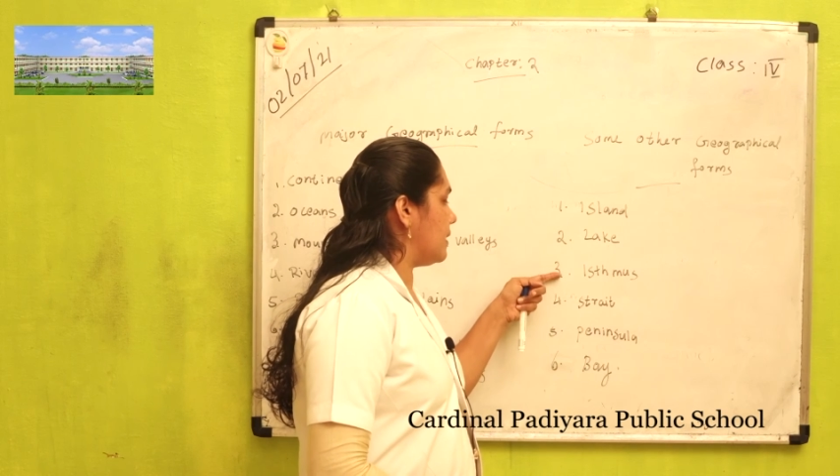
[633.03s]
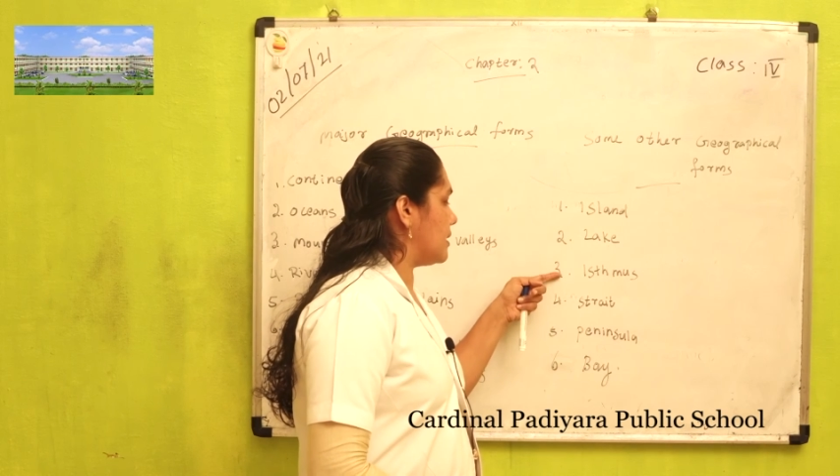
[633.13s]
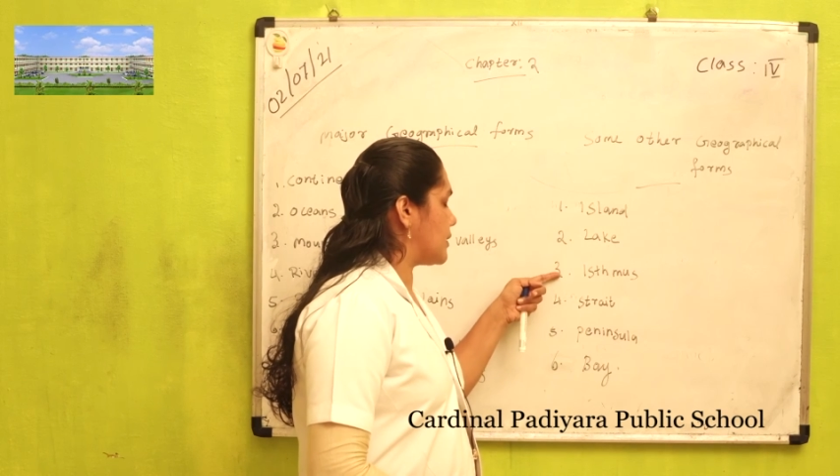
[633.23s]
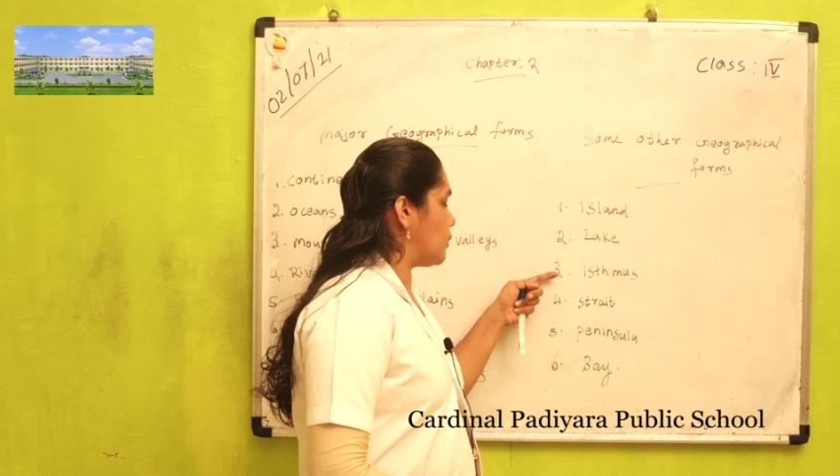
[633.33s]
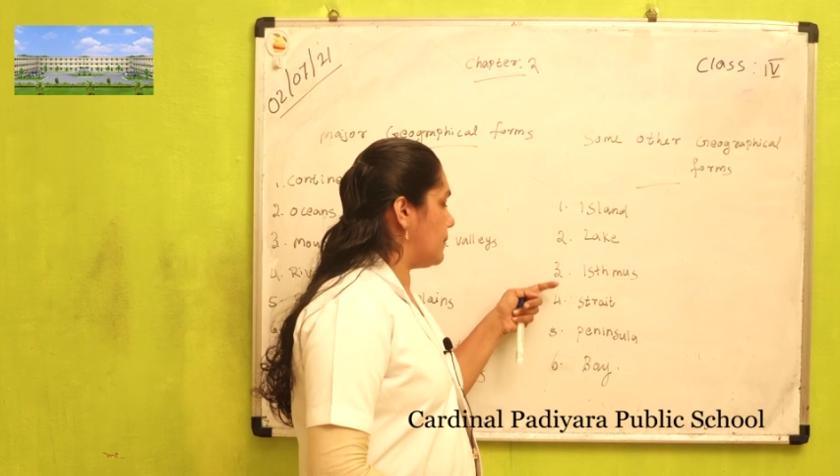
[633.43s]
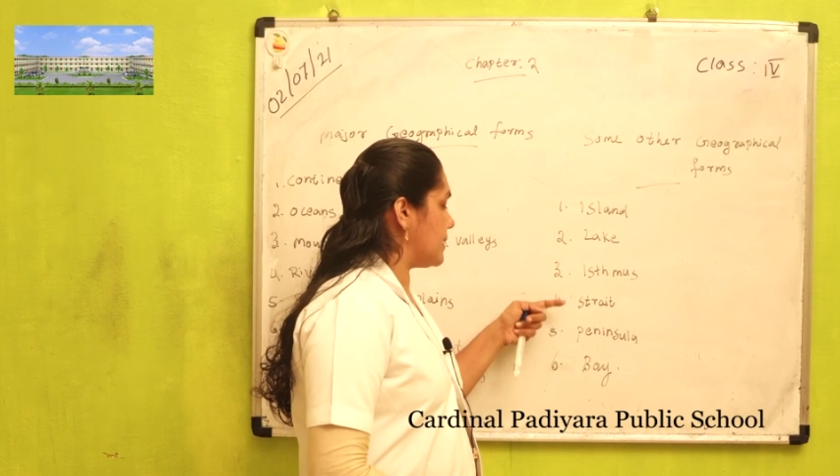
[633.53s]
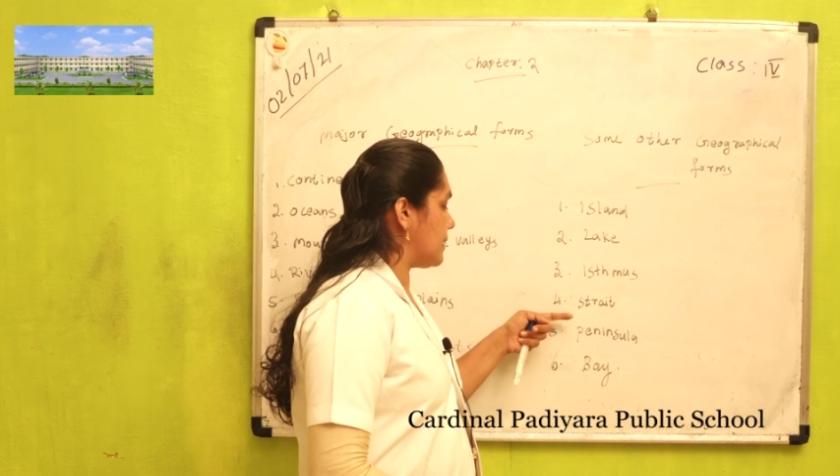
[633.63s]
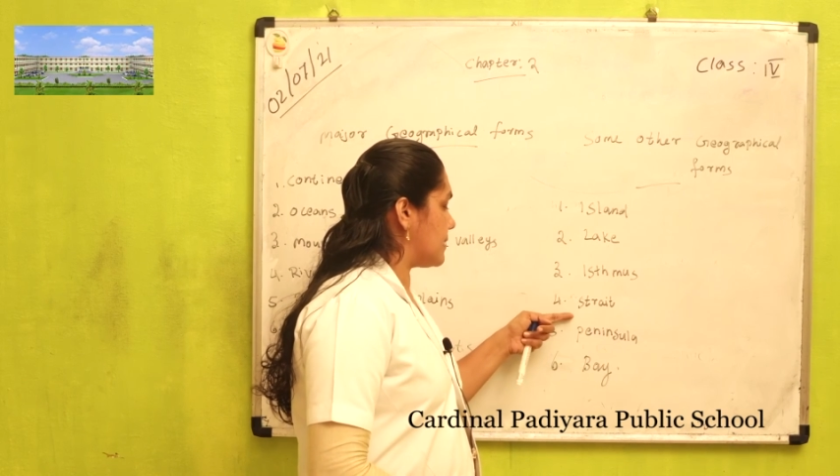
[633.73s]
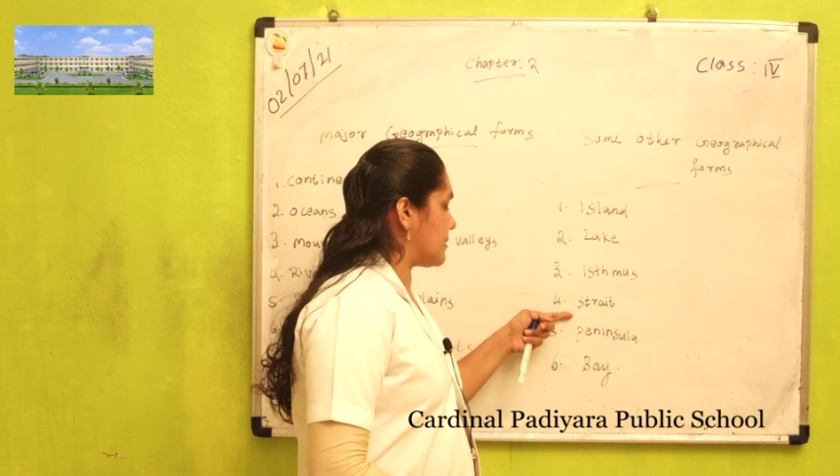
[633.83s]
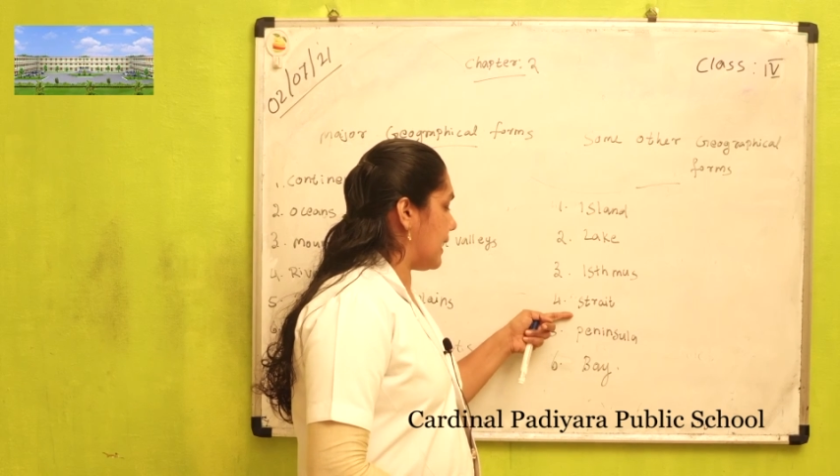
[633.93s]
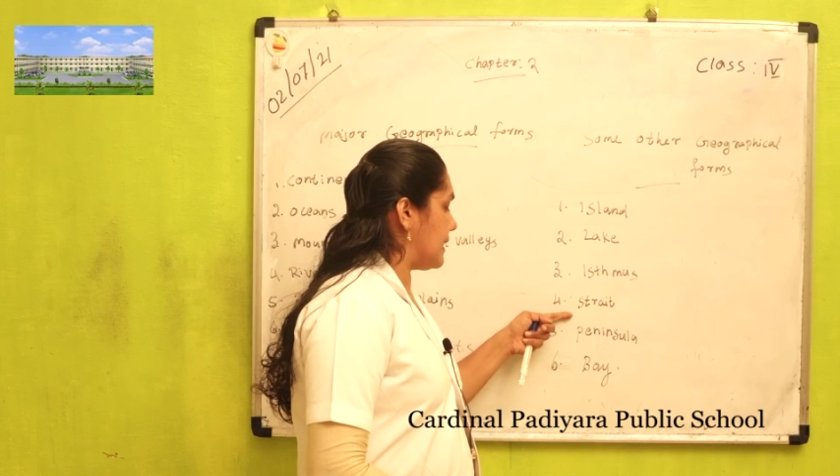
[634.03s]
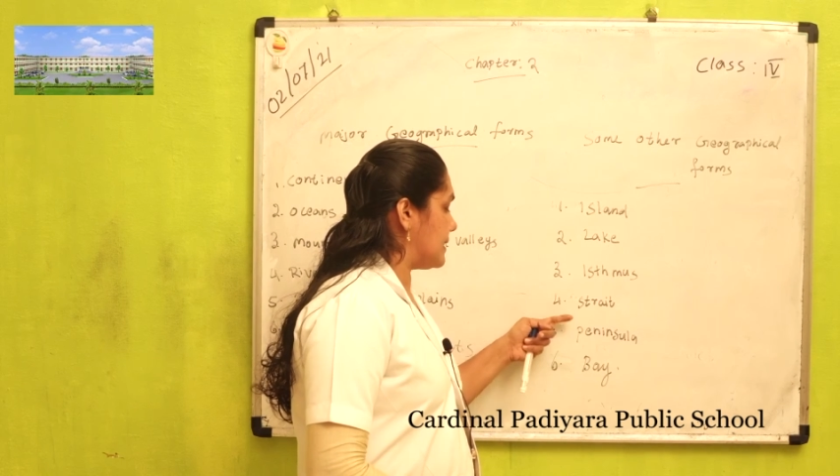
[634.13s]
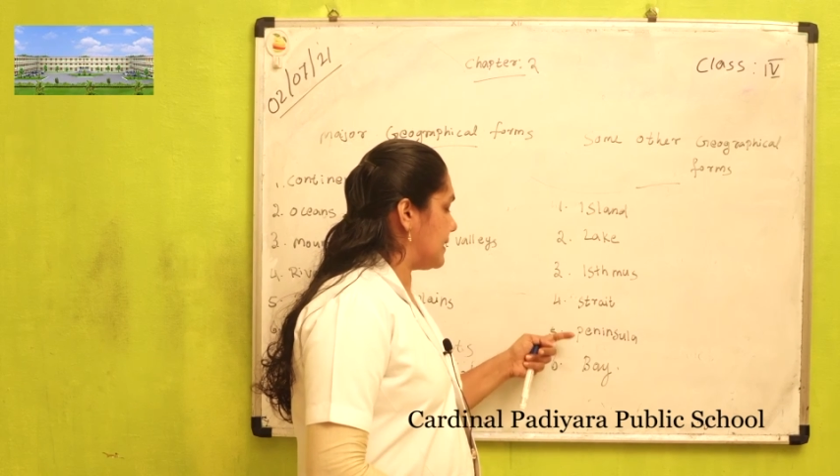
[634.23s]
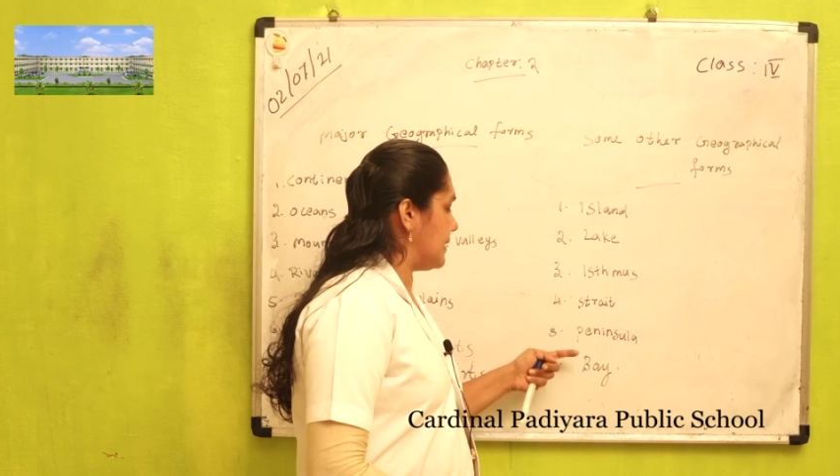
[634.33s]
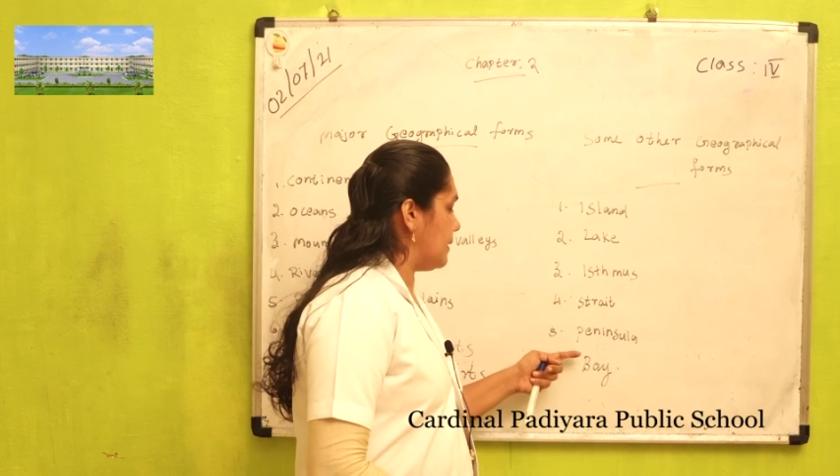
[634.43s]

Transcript: isthmus, strait,